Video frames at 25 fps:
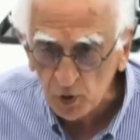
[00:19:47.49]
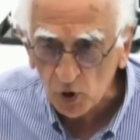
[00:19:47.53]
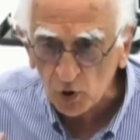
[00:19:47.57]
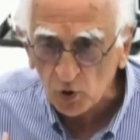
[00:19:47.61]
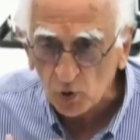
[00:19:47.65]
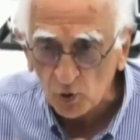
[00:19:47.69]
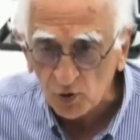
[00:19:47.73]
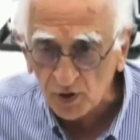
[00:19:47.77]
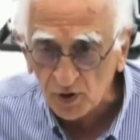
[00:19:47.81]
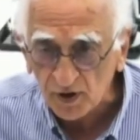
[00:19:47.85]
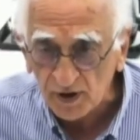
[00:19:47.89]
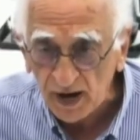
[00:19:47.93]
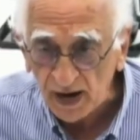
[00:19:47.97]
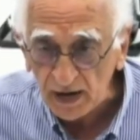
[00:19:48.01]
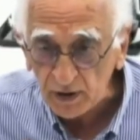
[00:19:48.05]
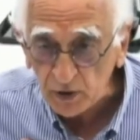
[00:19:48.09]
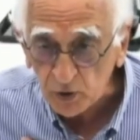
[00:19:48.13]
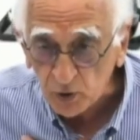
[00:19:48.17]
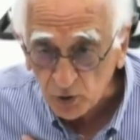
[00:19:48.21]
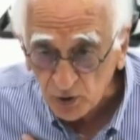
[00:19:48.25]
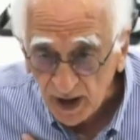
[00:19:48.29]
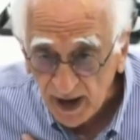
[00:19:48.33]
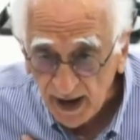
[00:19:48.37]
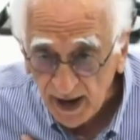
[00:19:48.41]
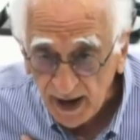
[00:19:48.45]
The computer
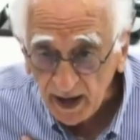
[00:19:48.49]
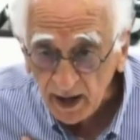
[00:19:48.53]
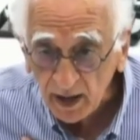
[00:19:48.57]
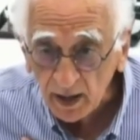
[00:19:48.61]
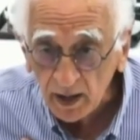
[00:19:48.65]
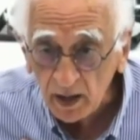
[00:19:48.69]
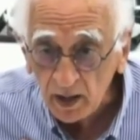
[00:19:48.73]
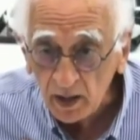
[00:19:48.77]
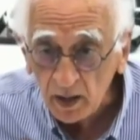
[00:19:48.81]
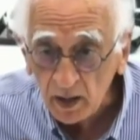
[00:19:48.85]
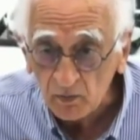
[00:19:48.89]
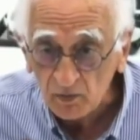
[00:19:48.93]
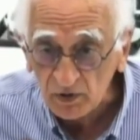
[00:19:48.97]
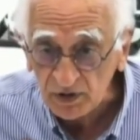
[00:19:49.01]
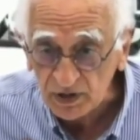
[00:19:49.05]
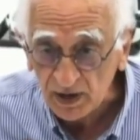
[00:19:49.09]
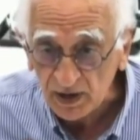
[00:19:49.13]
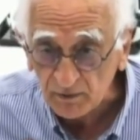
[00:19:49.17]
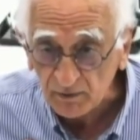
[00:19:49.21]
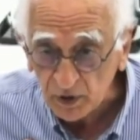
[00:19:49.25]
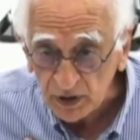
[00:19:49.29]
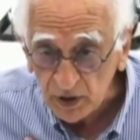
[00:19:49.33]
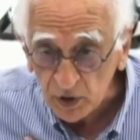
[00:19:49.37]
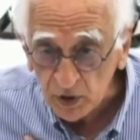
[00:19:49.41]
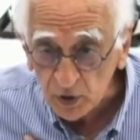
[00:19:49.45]
code I write today,
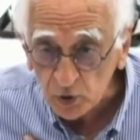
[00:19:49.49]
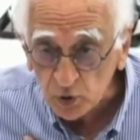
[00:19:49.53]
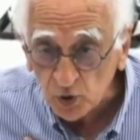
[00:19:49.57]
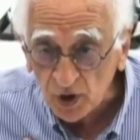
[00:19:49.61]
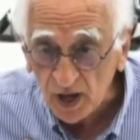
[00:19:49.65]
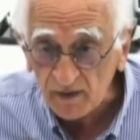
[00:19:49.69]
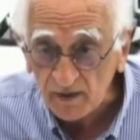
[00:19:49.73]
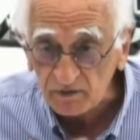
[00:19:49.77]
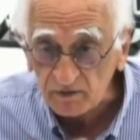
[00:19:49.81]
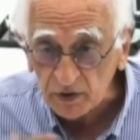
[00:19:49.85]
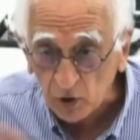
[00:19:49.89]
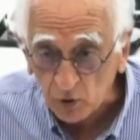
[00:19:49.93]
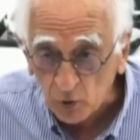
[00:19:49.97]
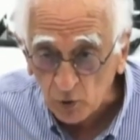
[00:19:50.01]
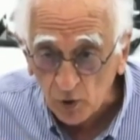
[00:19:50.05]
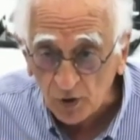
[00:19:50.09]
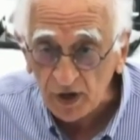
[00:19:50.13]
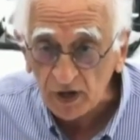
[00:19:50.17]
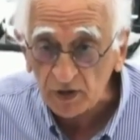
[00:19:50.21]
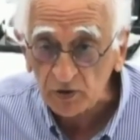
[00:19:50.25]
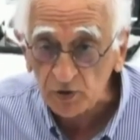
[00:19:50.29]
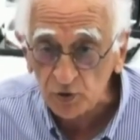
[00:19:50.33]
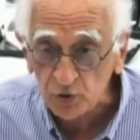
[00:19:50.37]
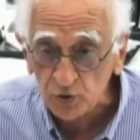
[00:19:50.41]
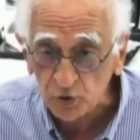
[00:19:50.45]
which I've written
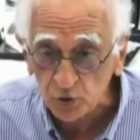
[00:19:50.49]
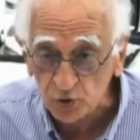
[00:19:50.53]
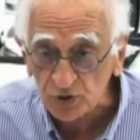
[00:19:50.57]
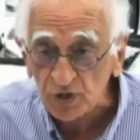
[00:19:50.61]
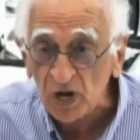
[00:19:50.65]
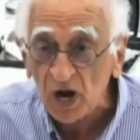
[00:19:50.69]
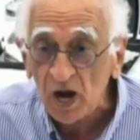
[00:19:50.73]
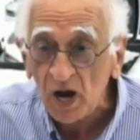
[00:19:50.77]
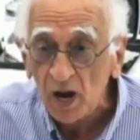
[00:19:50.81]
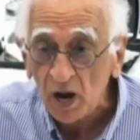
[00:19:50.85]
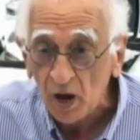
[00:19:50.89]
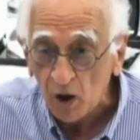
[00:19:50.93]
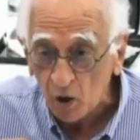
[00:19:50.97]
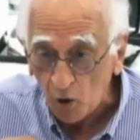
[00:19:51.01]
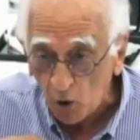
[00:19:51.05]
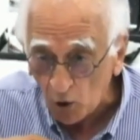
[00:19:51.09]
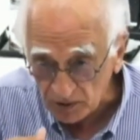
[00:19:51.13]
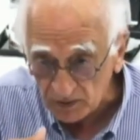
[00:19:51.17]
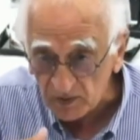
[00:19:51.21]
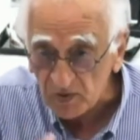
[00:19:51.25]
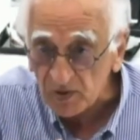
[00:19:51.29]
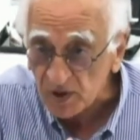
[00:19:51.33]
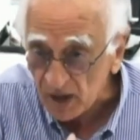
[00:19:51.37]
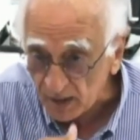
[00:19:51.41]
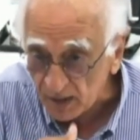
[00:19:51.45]
today, which the Koreans use,